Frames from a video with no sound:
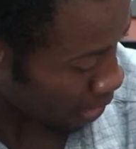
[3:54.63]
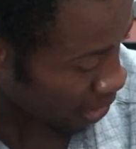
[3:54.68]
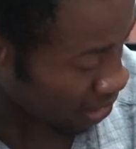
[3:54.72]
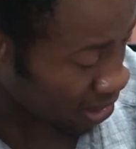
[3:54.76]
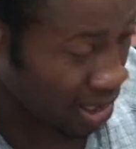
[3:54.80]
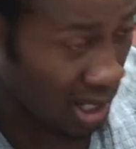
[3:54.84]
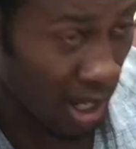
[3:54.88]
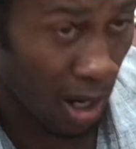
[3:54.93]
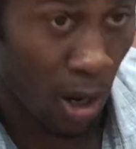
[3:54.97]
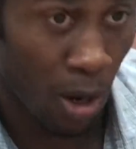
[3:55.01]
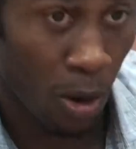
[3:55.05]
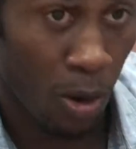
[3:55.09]

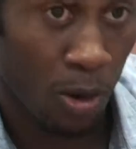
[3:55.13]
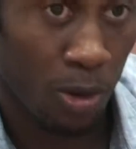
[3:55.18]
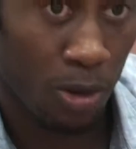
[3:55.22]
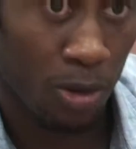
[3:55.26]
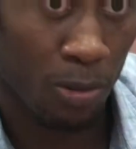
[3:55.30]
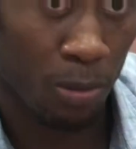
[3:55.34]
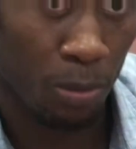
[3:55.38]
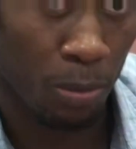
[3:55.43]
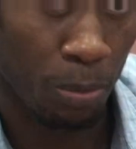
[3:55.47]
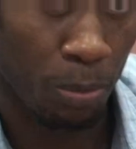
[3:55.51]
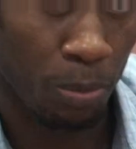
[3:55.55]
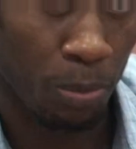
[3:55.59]
the
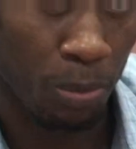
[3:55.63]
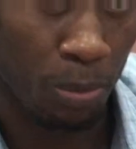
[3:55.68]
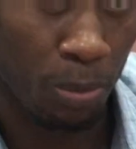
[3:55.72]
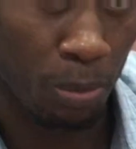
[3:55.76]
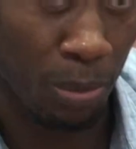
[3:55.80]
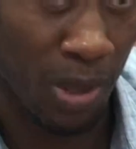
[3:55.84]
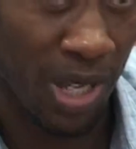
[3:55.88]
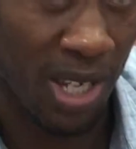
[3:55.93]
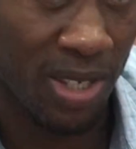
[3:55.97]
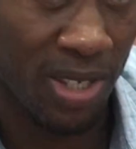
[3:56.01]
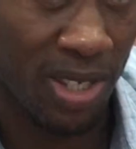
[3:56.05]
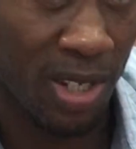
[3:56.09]

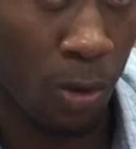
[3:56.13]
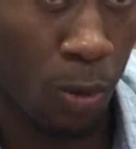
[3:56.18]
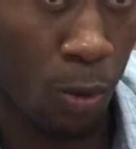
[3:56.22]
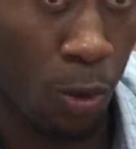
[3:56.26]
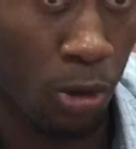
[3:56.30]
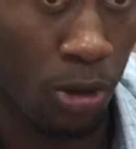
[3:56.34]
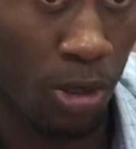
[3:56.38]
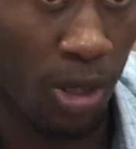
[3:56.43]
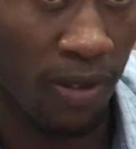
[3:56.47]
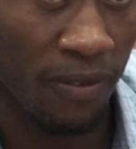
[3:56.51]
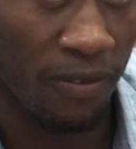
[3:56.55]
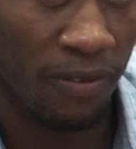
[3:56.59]
basic
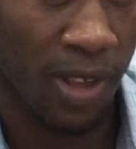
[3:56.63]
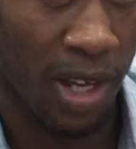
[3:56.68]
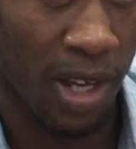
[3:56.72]
role of